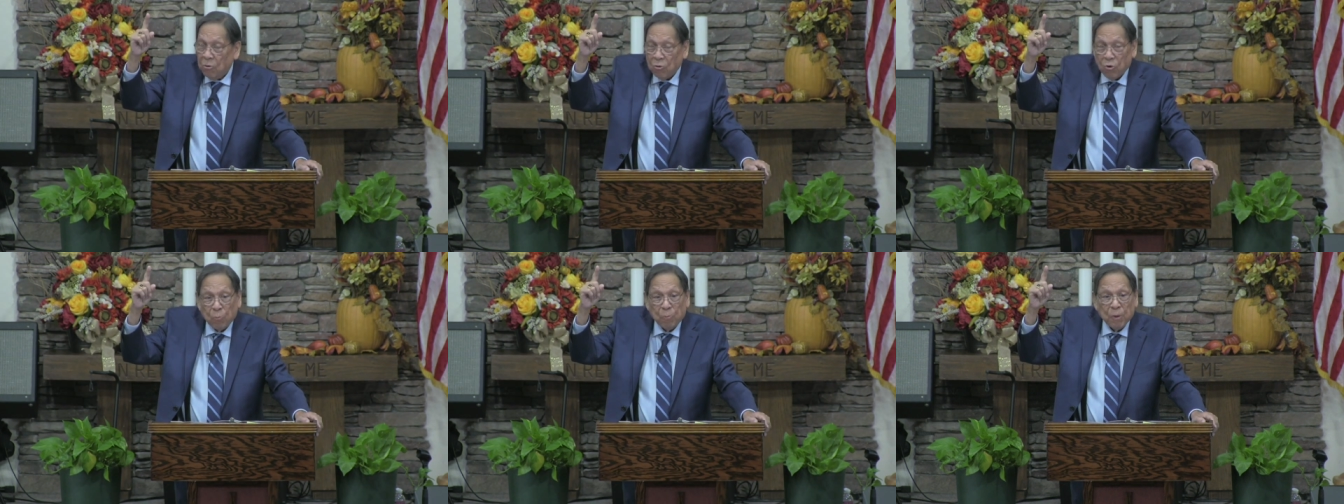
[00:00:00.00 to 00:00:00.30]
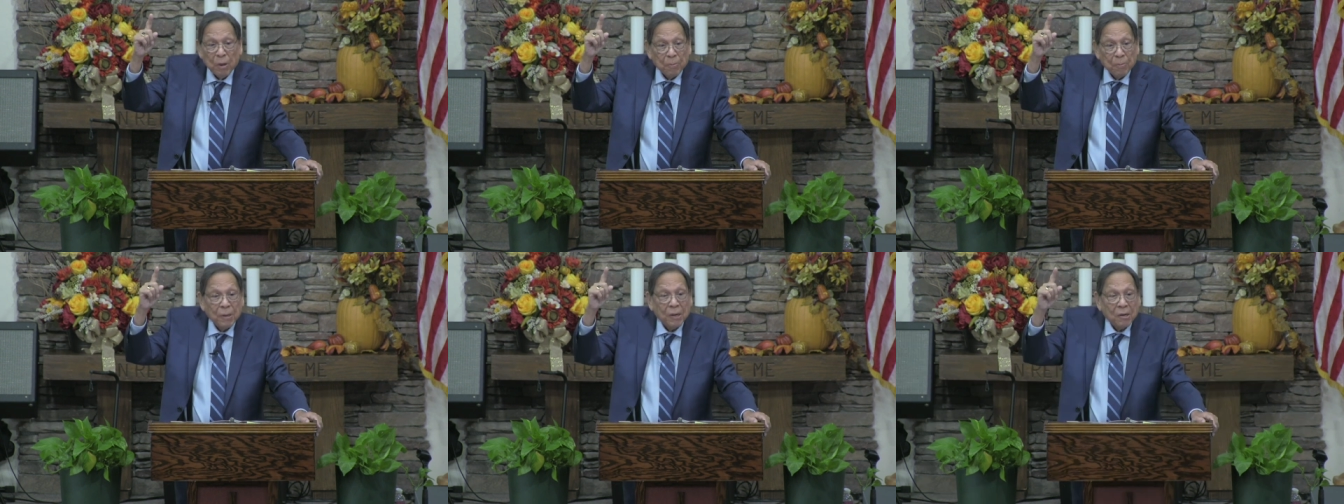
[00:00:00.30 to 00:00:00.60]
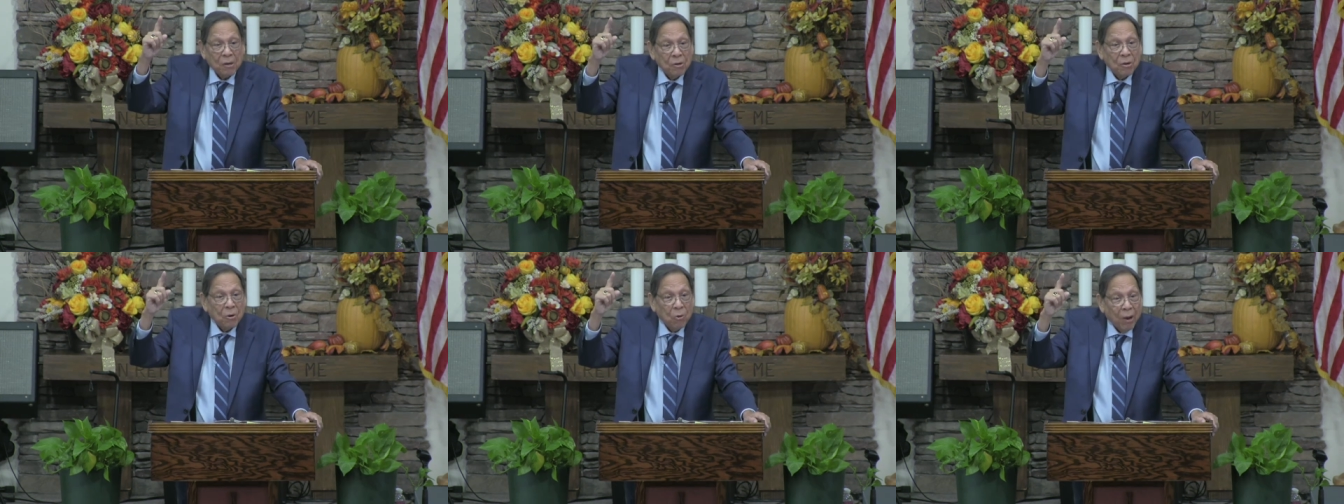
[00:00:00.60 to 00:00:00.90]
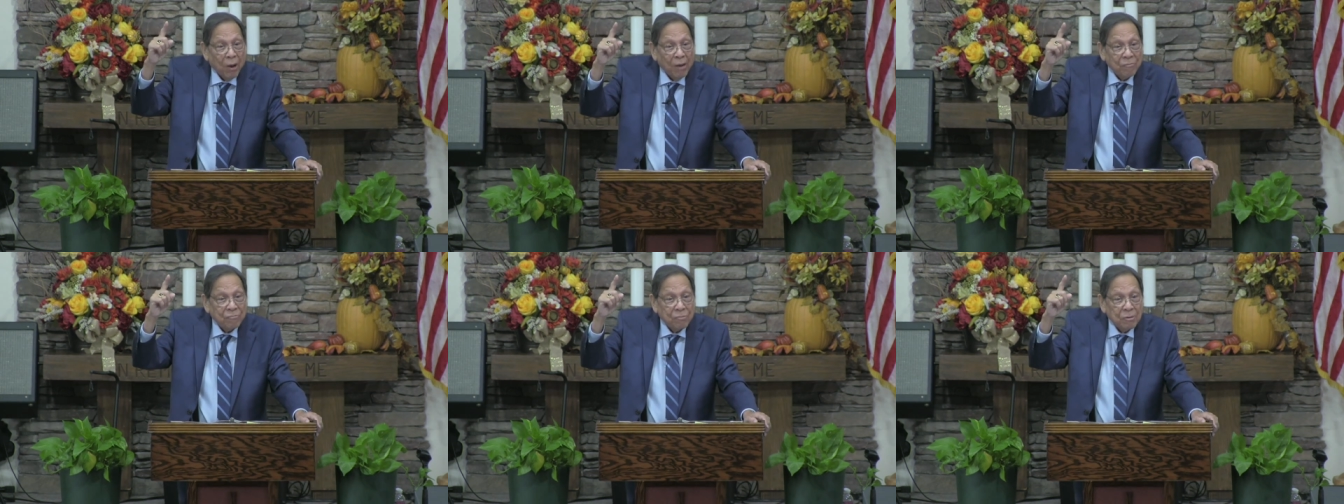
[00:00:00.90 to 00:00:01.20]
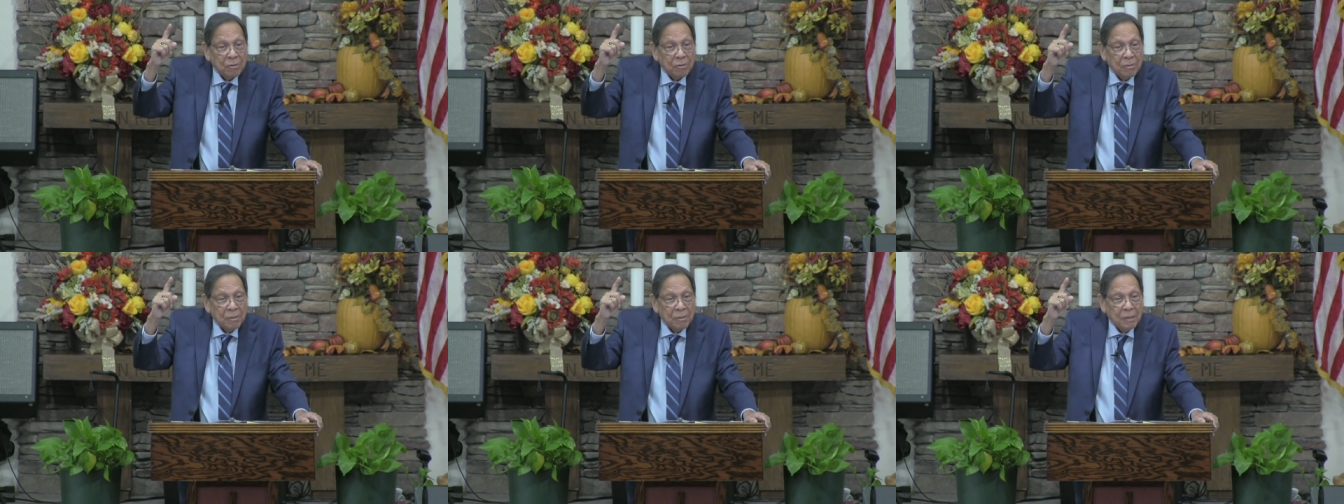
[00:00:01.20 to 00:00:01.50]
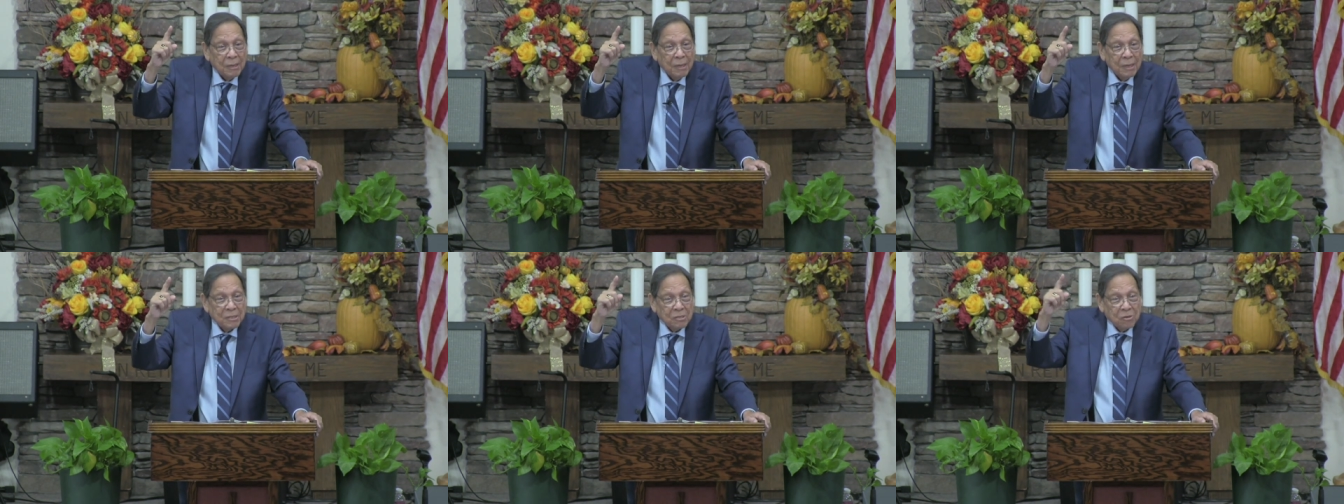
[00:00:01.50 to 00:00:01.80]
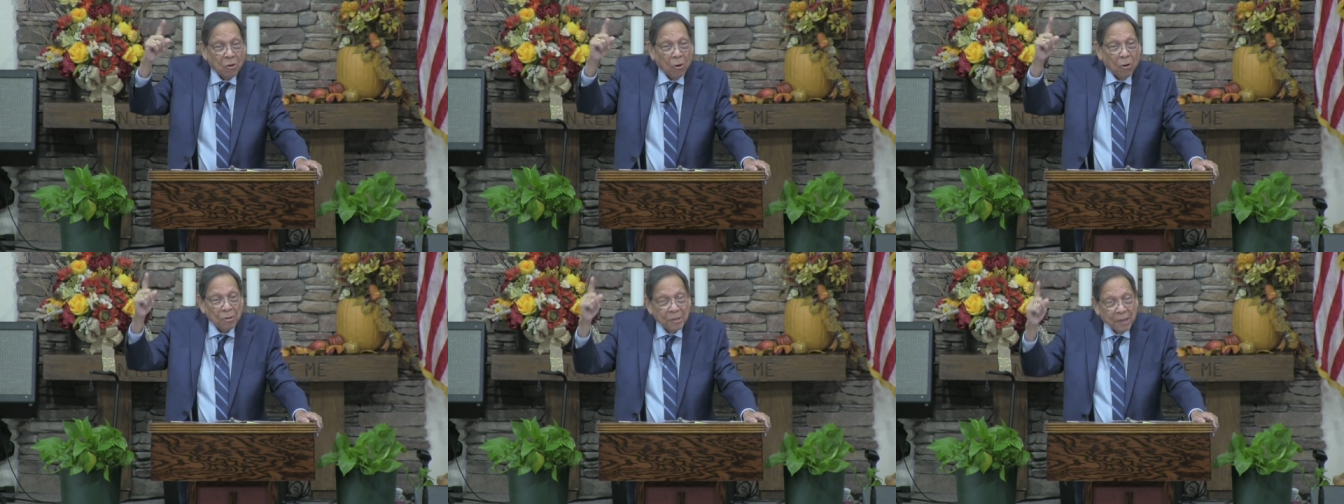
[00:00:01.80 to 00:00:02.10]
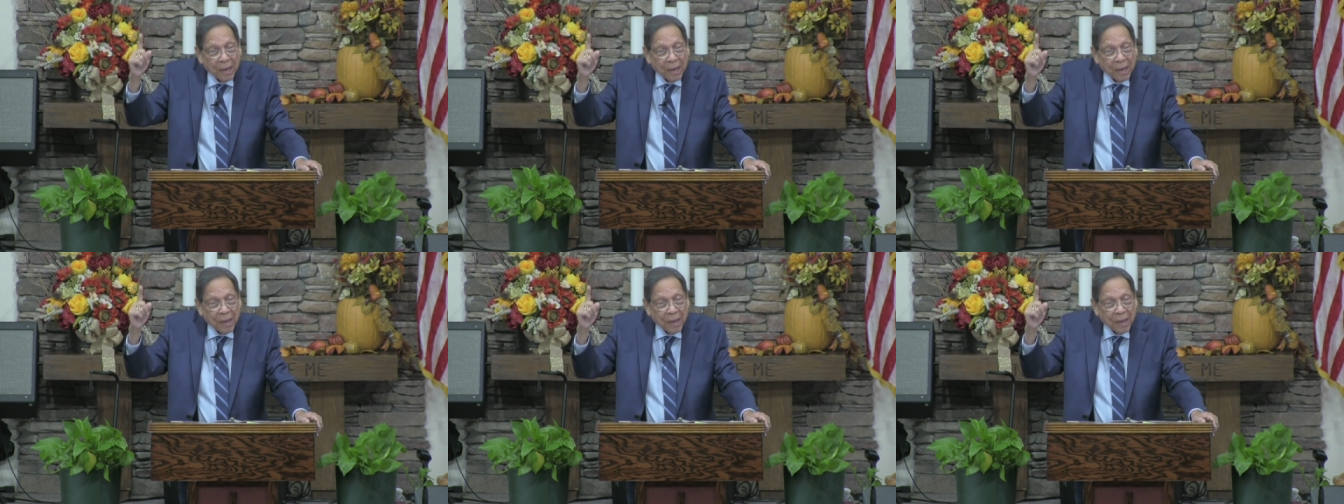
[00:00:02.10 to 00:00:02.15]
who people are going to go after. It's called